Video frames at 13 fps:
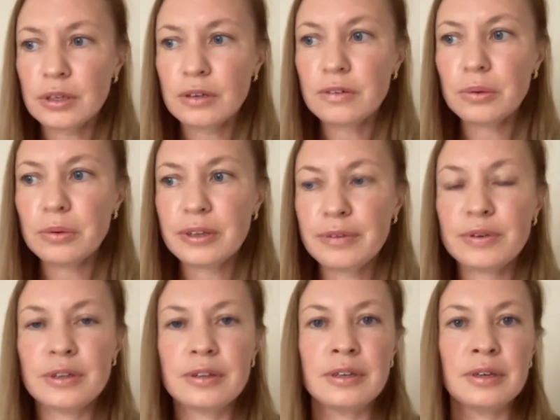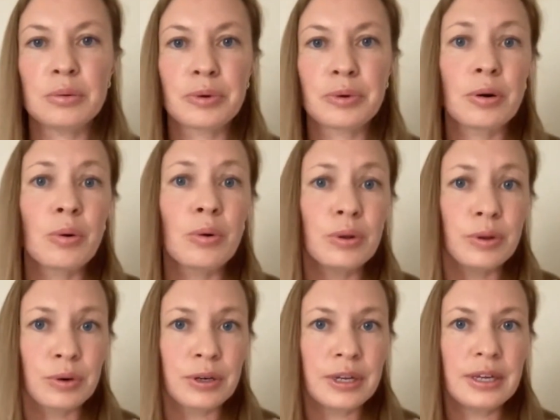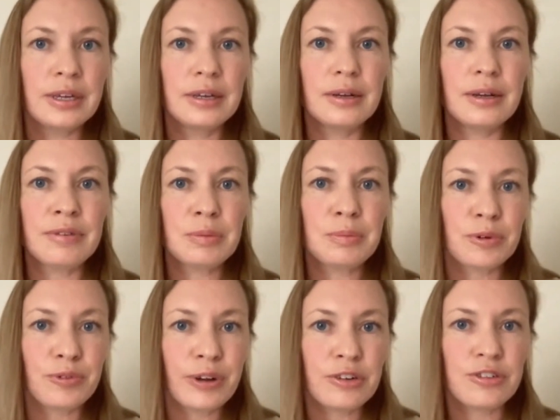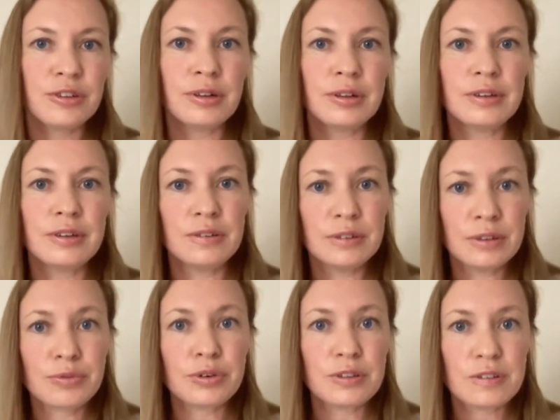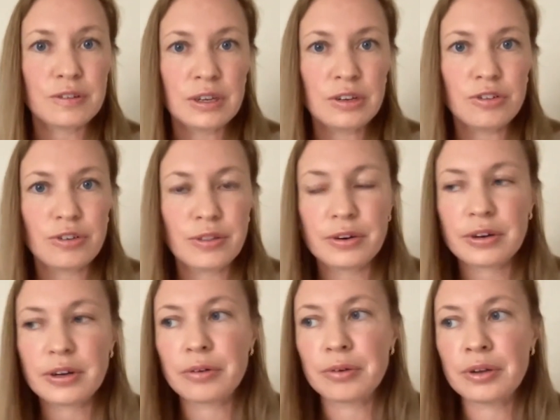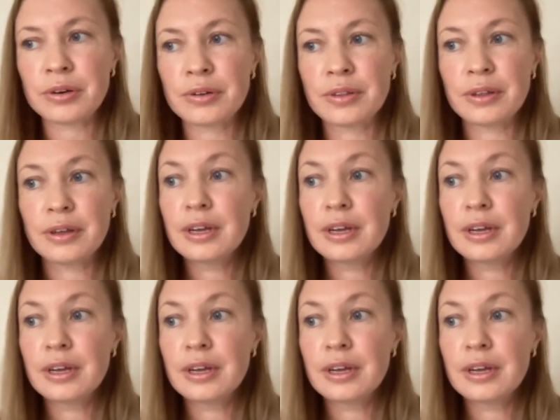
So definitely we are all learning. Every professional is in different stage in their career.